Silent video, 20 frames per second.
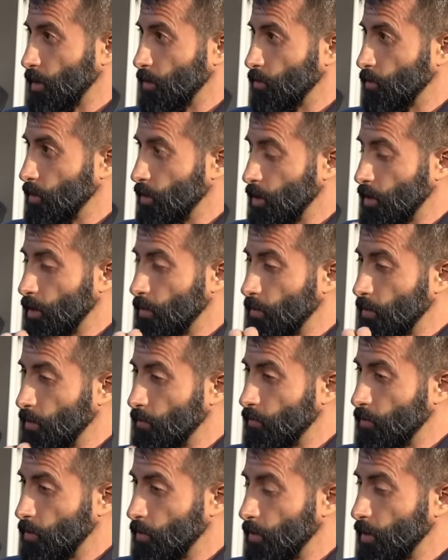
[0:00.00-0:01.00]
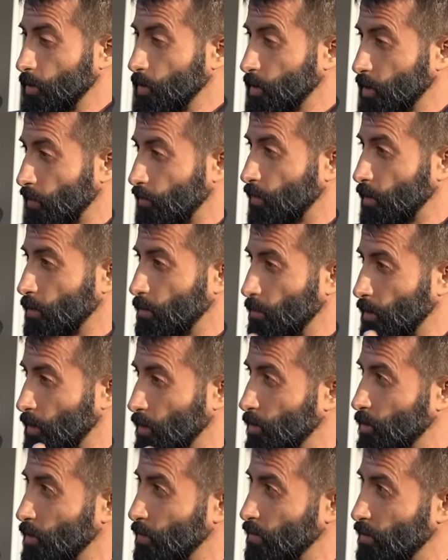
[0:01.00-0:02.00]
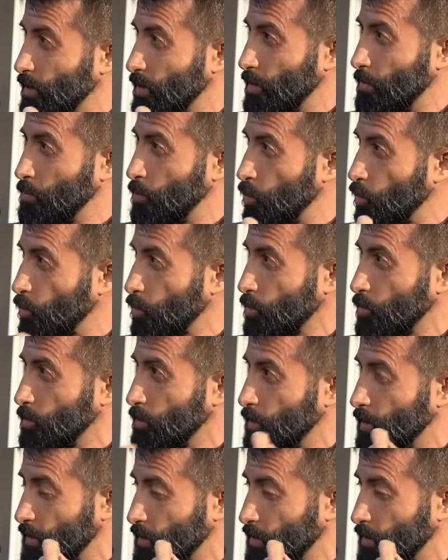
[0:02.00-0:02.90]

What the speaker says: and we see them everywhere suffering because of the poor